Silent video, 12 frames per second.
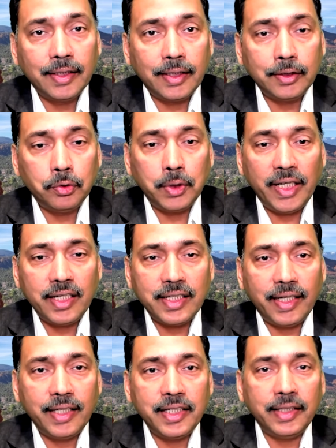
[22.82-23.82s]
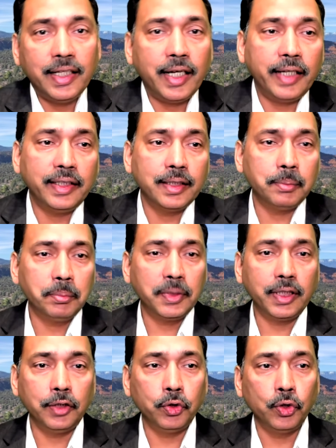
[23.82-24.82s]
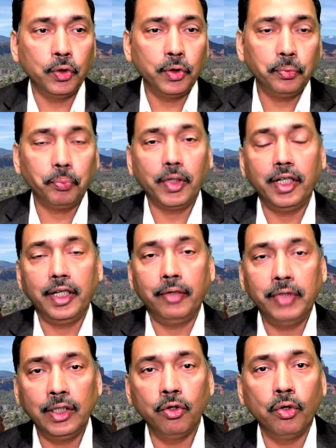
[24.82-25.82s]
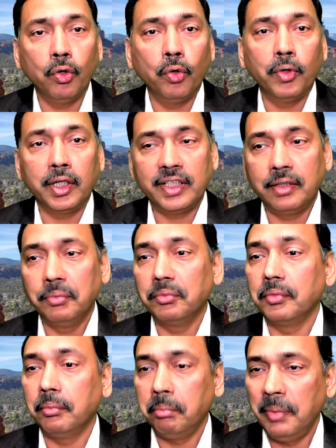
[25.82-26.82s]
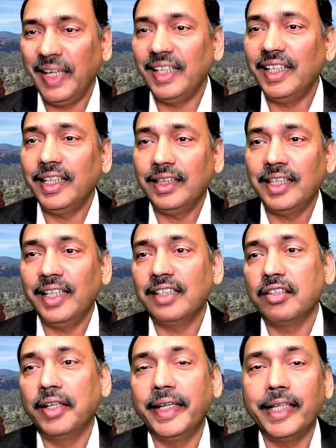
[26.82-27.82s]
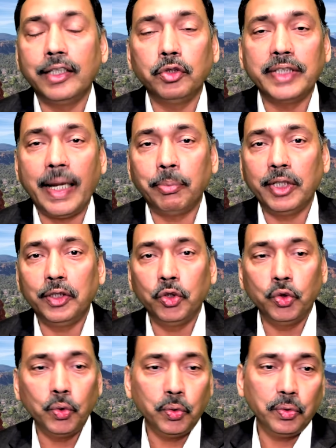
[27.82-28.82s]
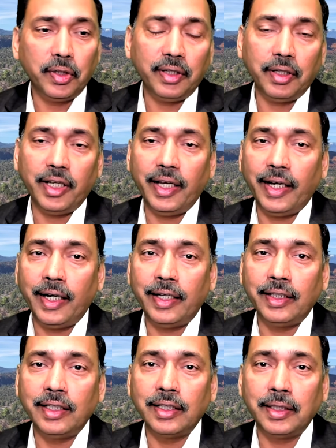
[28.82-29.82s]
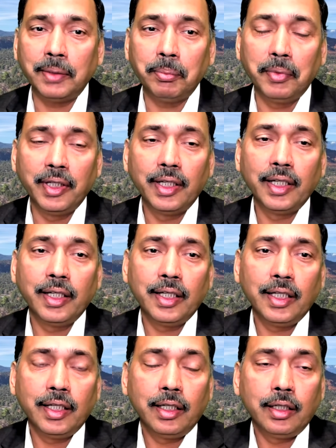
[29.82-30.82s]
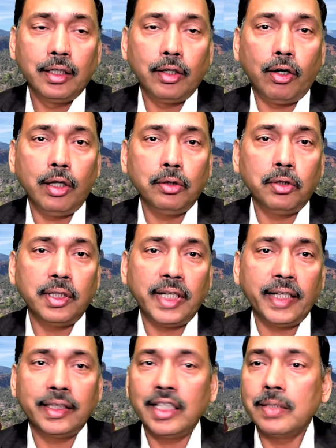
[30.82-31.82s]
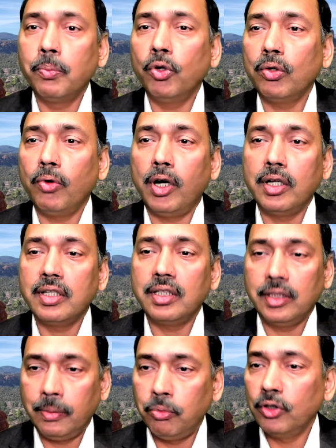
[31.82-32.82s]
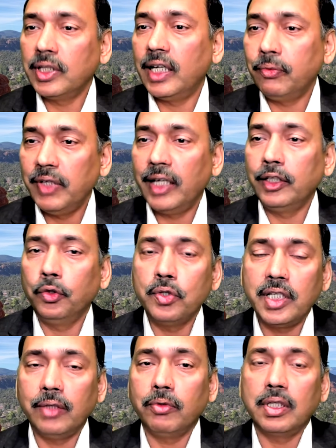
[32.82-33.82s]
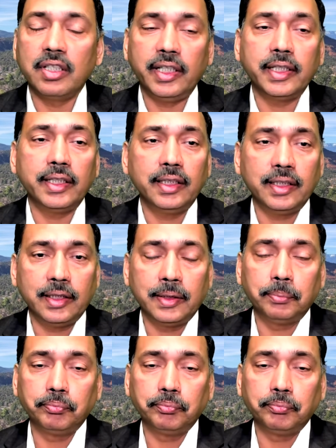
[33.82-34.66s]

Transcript: Today's agenda item, we'll go over mainly things related to chapter 2. And although like this book was, the book that we are using was written a